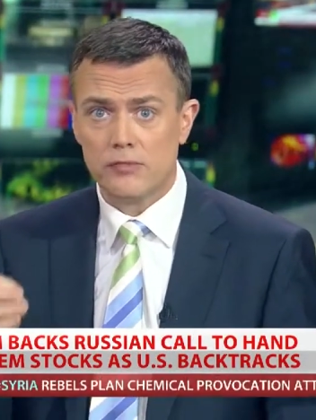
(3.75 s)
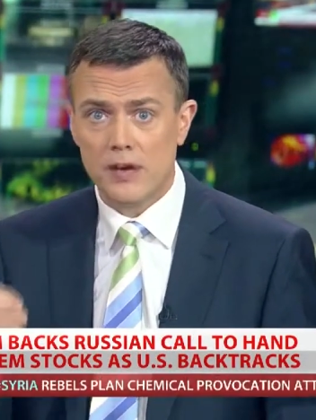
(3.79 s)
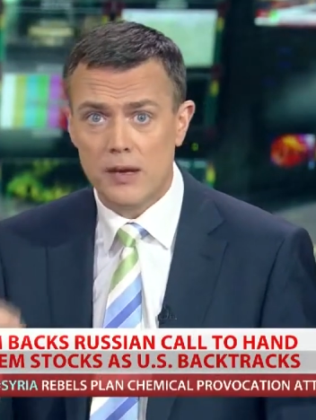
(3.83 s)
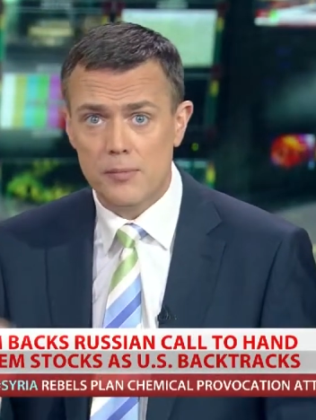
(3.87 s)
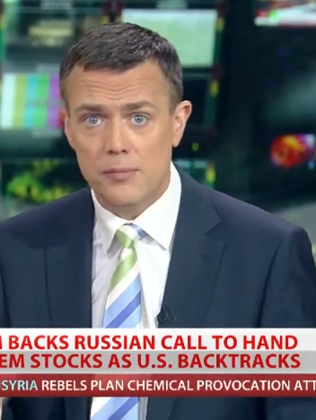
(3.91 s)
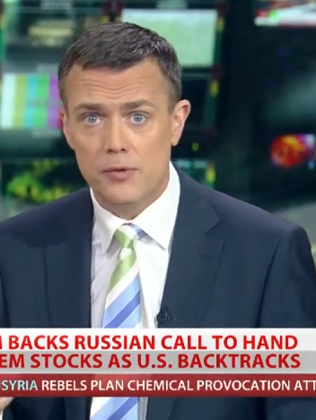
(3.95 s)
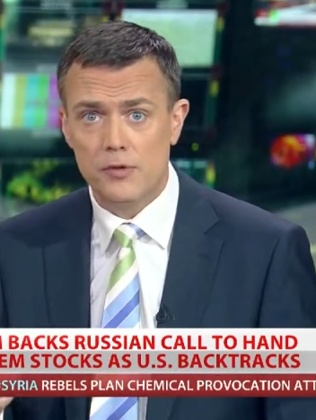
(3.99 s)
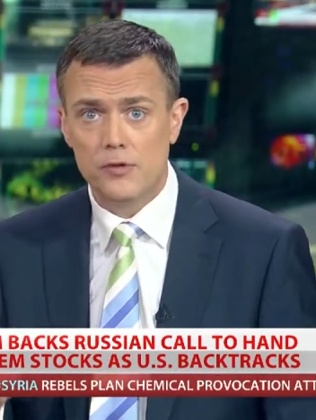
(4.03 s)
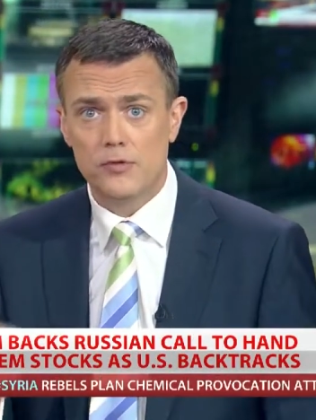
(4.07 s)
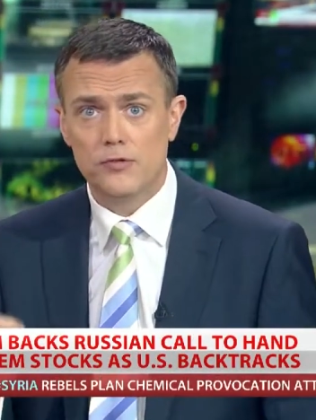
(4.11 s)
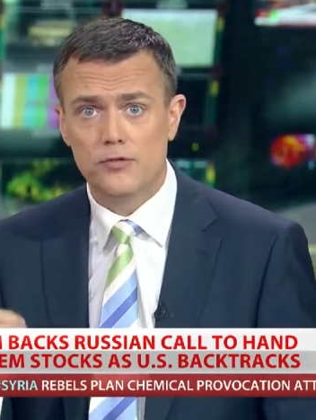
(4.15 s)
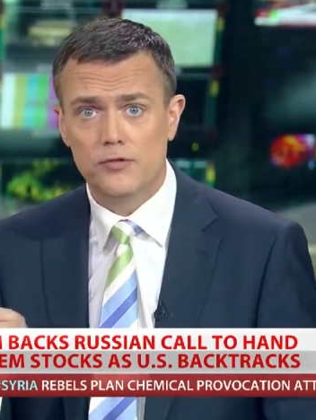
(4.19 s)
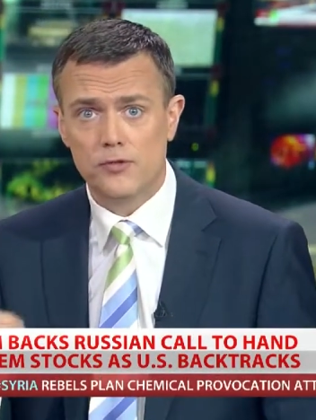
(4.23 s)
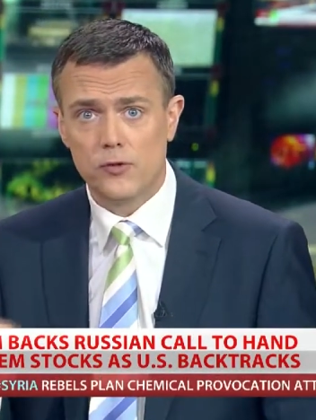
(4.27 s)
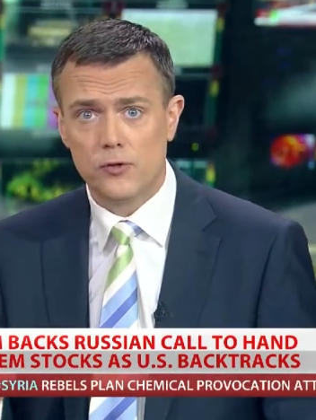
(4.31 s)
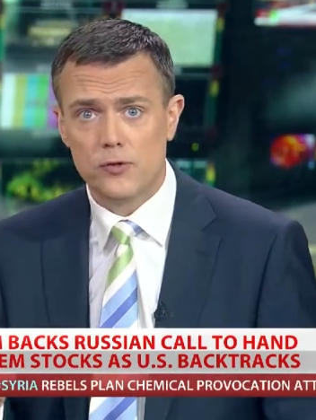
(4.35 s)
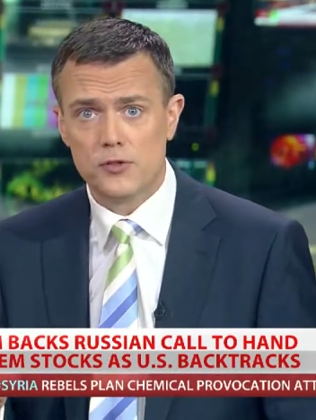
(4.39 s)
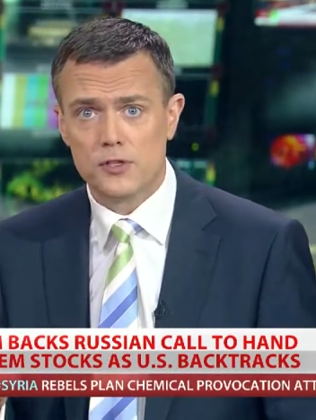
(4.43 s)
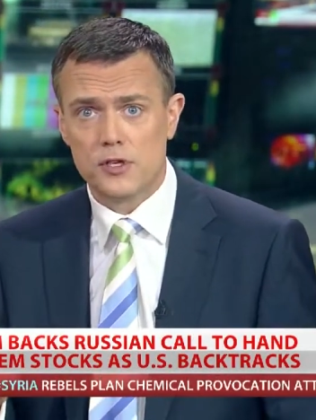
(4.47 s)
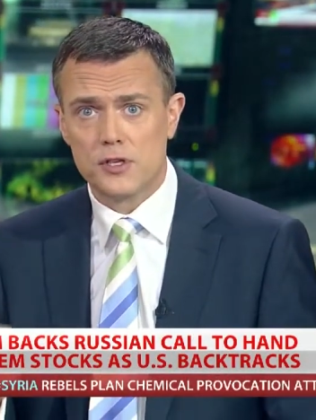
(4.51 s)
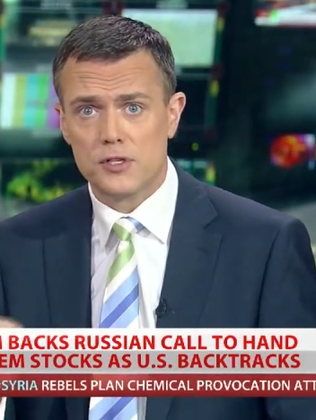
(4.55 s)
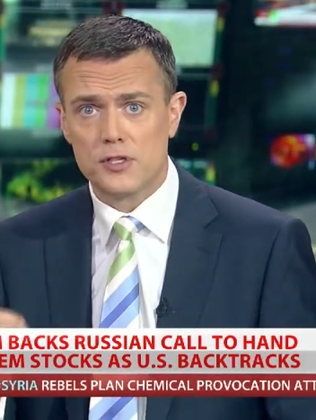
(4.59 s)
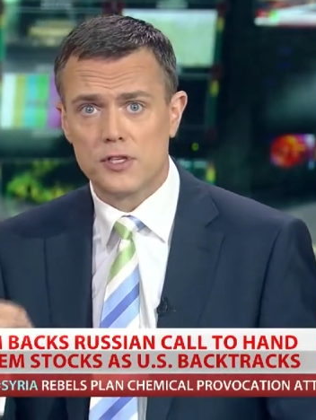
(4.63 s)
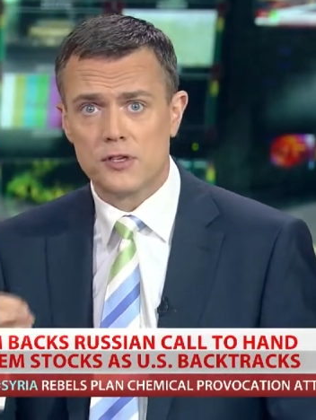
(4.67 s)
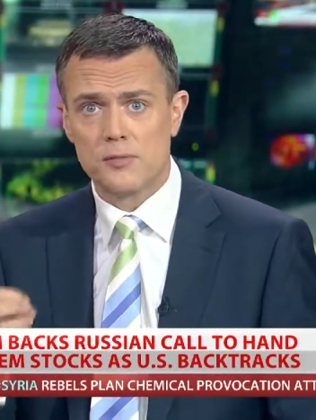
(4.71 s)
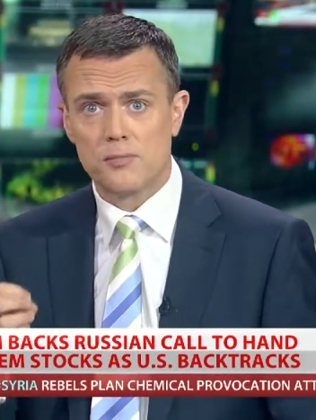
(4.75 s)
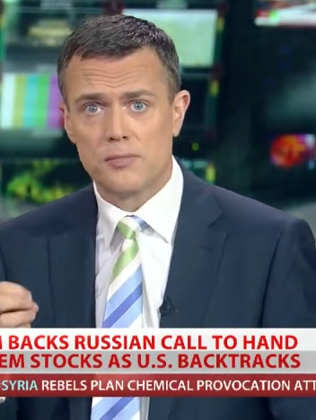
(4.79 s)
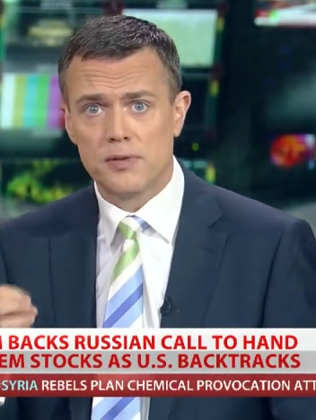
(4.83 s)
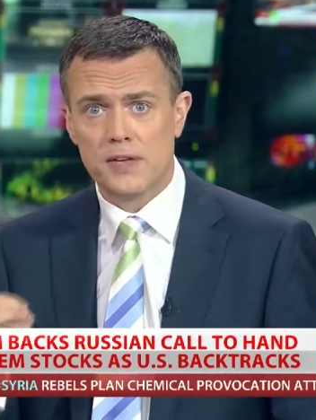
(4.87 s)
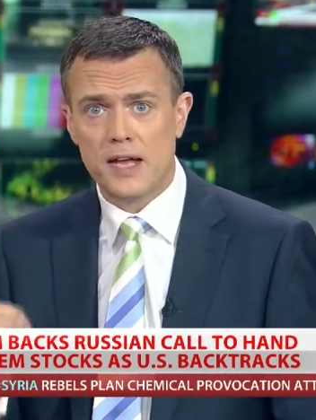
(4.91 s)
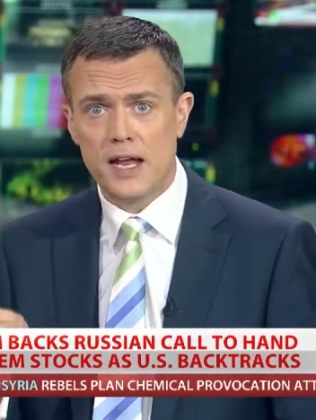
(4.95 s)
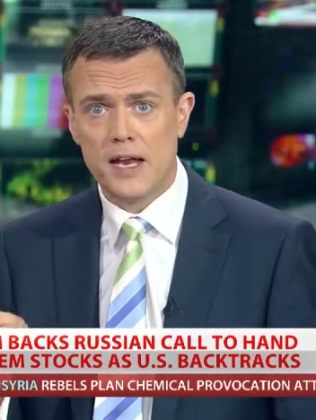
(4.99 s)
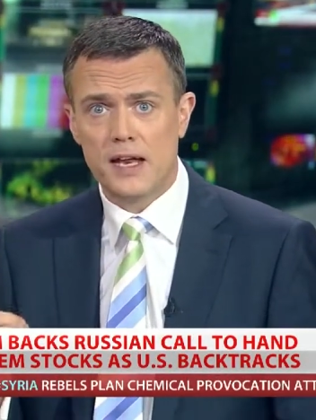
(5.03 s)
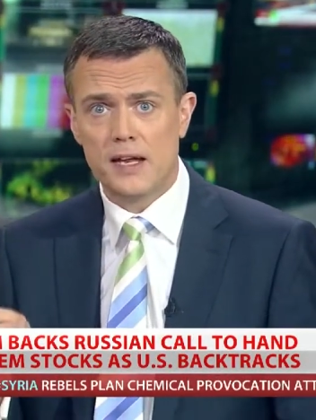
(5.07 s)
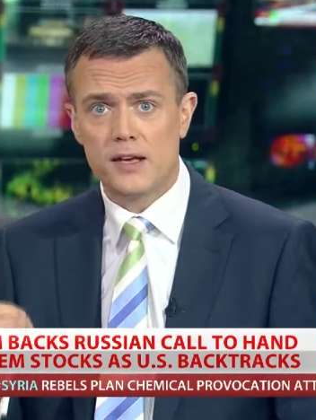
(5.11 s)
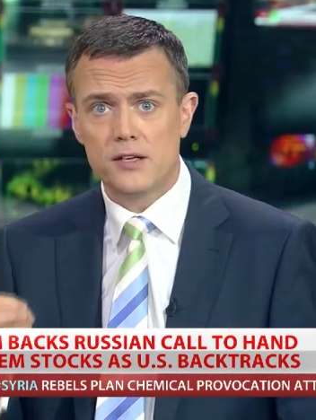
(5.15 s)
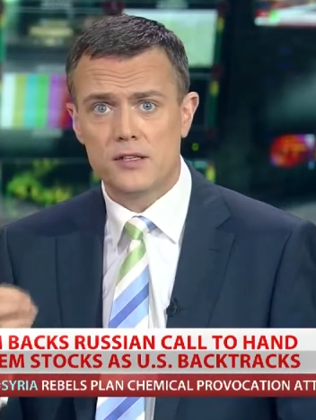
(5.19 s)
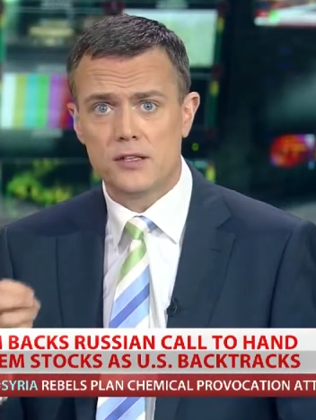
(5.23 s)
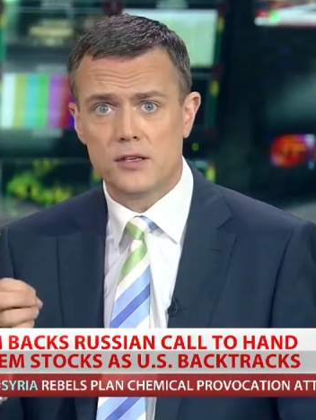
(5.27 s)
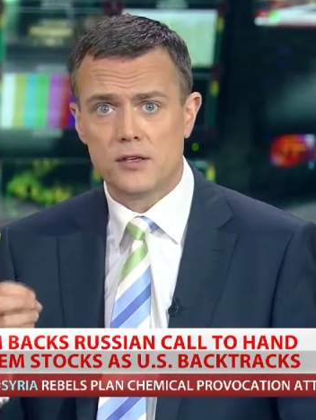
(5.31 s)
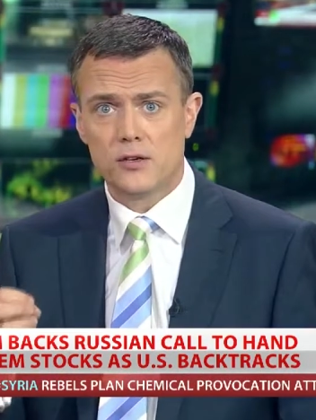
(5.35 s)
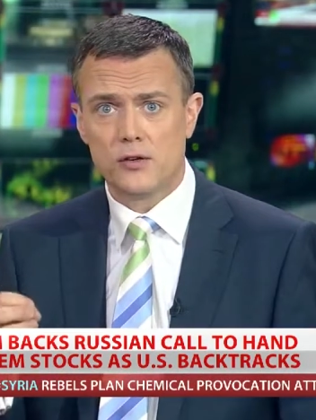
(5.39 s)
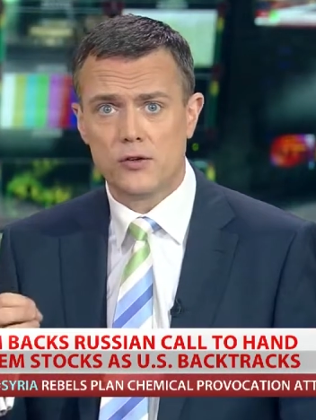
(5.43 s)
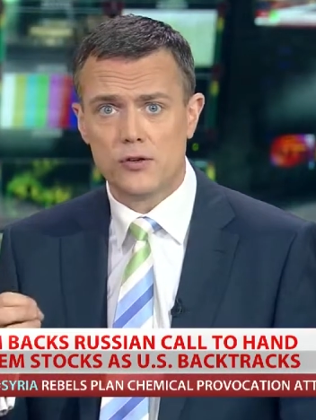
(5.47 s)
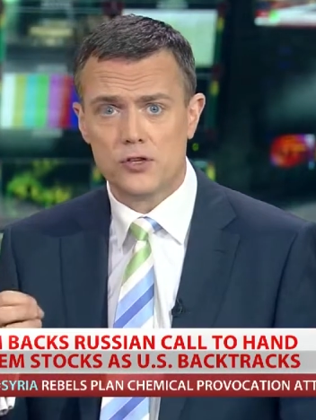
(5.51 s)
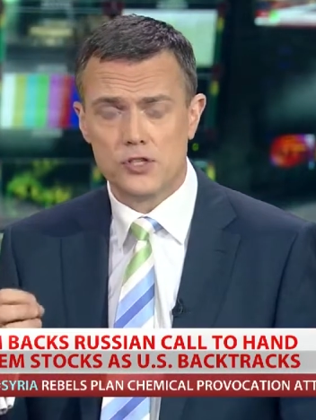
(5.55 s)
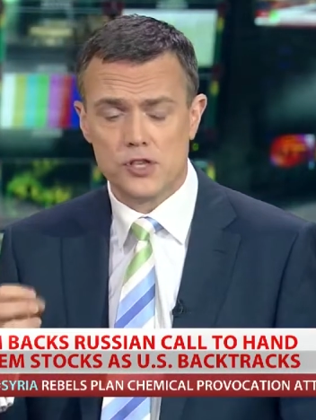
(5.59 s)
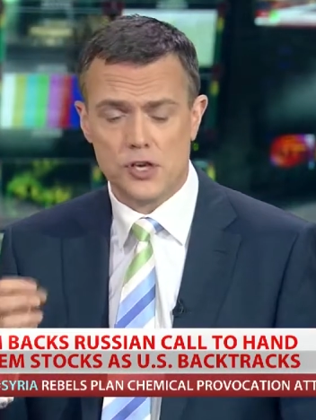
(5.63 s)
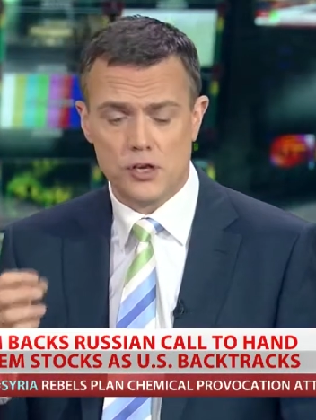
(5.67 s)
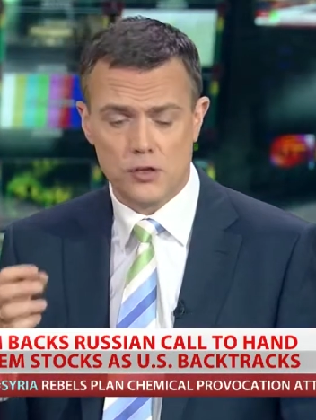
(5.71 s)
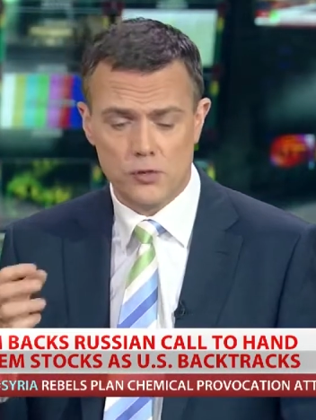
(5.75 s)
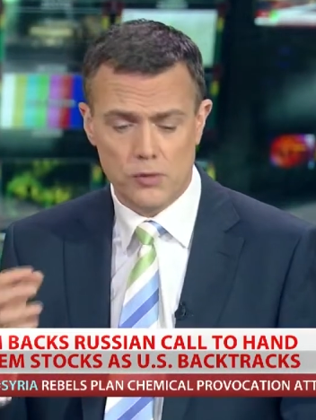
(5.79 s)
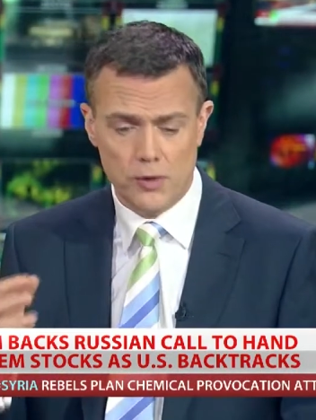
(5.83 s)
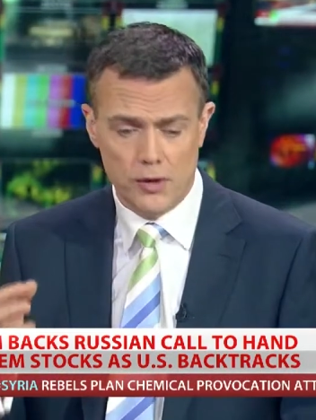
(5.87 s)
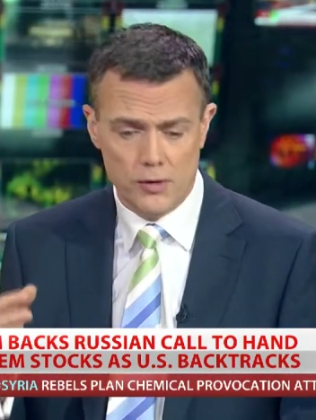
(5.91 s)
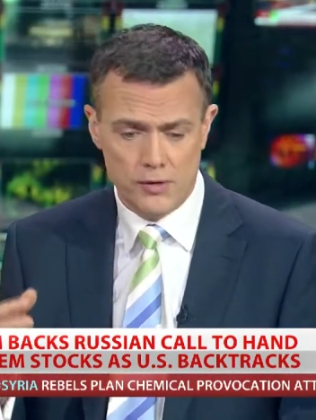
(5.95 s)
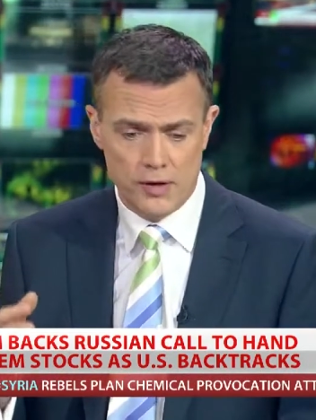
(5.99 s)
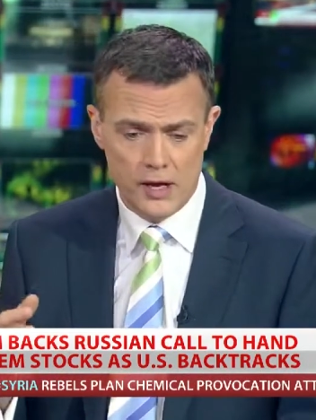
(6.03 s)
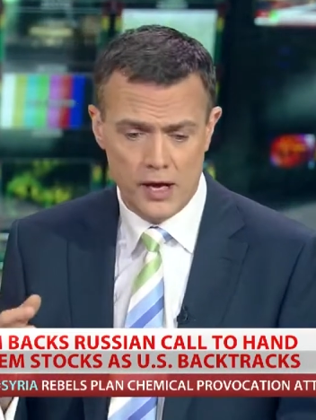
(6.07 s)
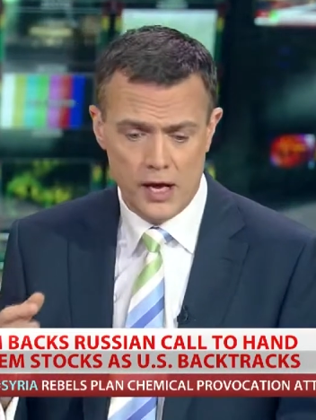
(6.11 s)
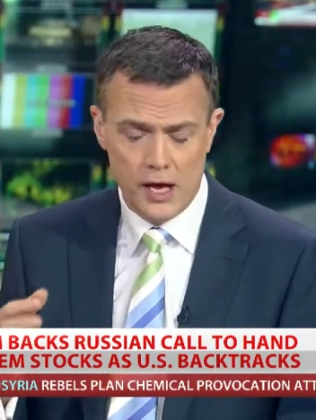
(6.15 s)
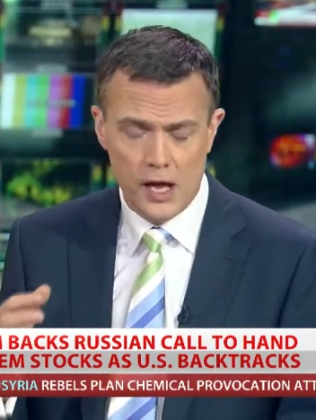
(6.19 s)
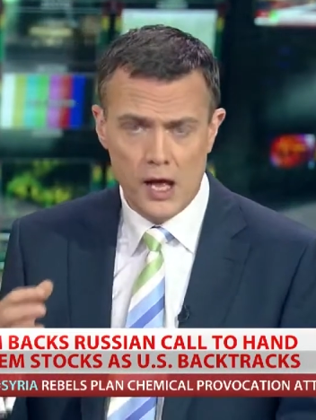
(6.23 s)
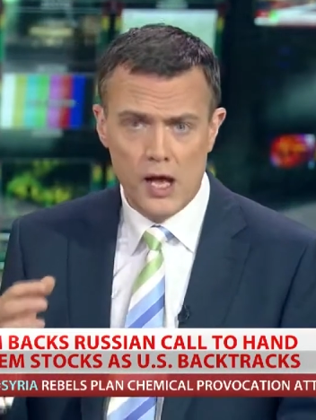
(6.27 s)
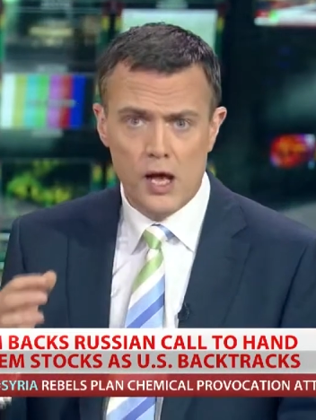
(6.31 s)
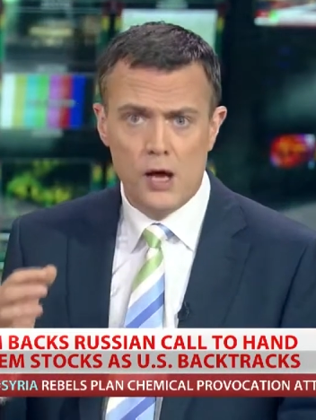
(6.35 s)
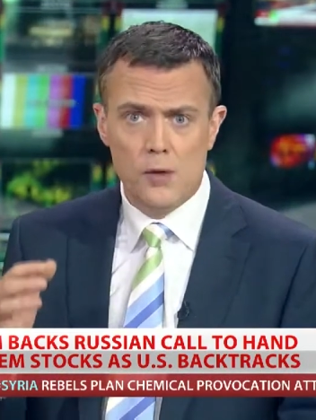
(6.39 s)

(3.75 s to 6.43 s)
rebel forces are planning to launch a, quote,